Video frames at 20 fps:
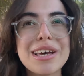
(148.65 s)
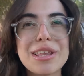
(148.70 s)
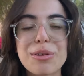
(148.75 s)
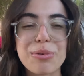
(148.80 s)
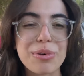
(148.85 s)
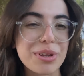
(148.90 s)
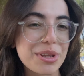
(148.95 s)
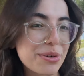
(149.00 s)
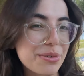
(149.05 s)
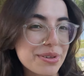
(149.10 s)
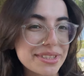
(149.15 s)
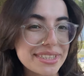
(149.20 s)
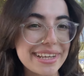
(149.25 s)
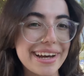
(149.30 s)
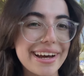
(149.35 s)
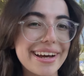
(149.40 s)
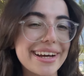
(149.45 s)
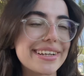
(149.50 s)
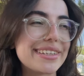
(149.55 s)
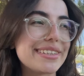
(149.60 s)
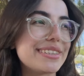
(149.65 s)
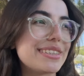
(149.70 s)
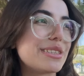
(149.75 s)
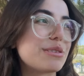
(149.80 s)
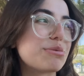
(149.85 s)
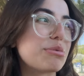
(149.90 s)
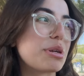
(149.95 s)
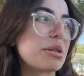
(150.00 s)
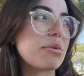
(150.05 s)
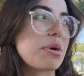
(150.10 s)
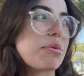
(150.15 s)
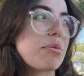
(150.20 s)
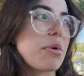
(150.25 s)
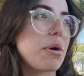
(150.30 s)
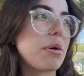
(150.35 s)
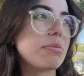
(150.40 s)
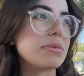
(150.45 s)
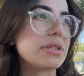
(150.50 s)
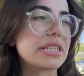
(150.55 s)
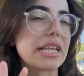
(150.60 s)
The weather was nice. Me and my
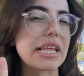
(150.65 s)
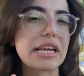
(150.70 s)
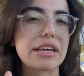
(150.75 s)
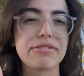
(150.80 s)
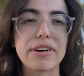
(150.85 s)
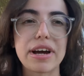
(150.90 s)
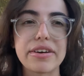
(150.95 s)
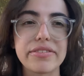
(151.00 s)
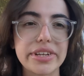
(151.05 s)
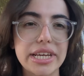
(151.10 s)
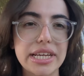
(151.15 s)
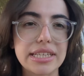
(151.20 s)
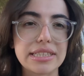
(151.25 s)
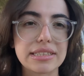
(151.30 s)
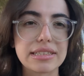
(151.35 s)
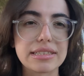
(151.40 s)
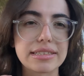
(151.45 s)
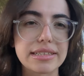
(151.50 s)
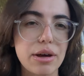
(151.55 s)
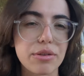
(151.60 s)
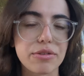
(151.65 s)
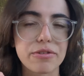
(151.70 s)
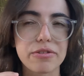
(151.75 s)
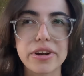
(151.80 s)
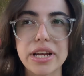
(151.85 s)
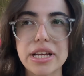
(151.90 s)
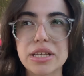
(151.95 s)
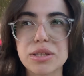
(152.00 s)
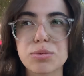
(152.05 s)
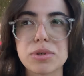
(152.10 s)
mom did like 5 days in the south of France.